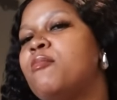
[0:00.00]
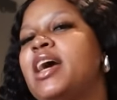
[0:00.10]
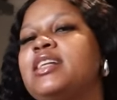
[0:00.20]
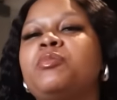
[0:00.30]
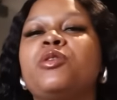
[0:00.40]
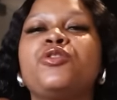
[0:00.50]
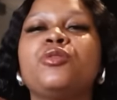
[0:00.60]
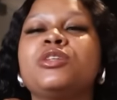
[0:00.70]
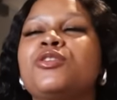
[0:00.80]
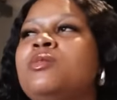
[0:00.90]
My
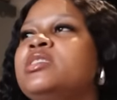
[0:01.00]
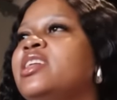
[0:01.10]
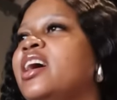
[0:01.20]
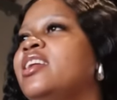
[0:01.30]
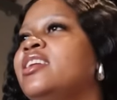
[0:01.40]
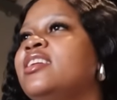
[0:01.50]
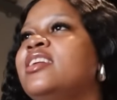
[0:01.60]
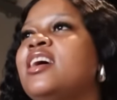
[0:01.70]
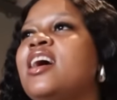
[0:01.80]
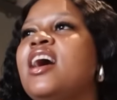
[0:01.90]
perfume is almost done.
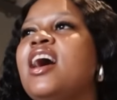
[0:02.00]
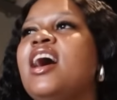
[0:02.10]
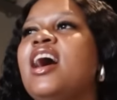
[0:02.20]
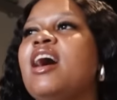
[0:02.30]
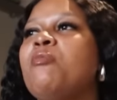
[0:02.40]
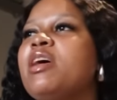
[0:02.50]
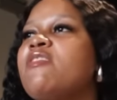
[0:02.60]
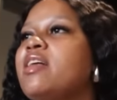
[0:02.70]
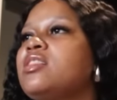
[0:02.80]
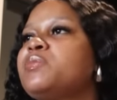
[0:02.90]
But
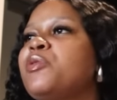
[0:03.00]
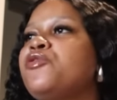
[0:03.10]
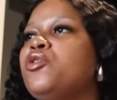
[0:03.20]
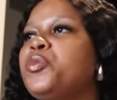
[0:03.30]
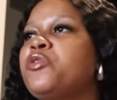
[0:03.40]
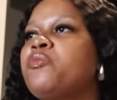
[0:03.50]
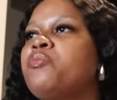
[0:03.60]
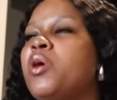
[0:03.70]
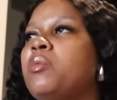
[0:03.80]
I've had this perfume for